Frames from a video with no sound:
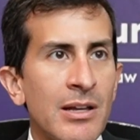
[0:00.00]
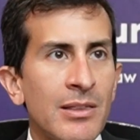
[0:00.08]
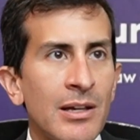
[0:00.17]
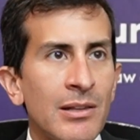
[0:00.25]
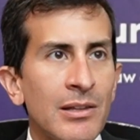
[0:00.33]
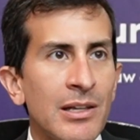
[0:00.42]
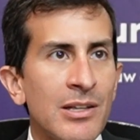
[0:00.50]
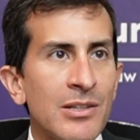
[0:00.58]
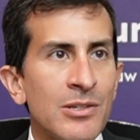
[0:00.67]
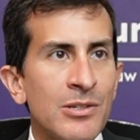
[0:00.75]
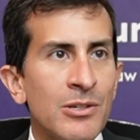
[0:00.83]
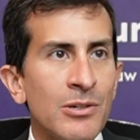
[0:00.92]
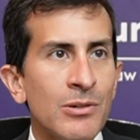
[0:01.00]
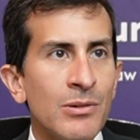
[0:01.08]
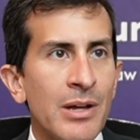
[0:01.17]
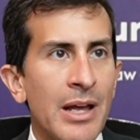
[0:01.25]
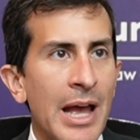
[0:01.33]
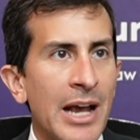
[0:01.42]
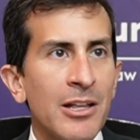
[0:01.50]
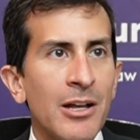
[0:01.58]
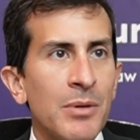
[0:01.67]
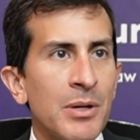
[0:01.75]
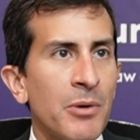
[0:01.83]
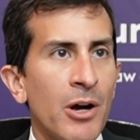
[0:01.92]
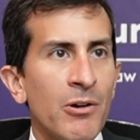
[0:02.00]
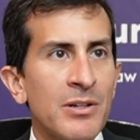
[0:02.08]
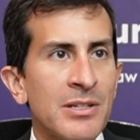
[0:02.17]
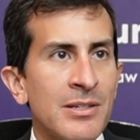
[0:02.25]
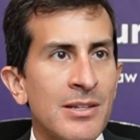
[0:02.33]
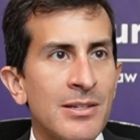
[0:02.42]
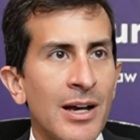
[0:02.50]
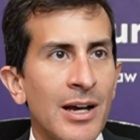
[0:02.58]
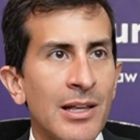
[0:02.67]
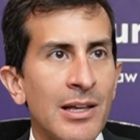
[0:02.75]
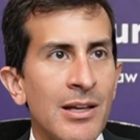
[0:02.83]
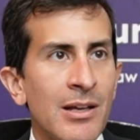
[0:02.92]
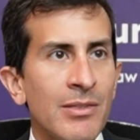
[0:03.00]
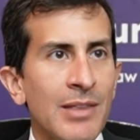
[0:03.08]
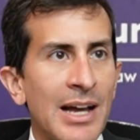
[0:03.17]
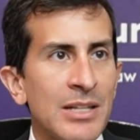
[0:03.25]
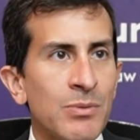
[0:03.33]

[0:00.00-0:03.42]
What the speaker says: that leads to economic progress in society. That's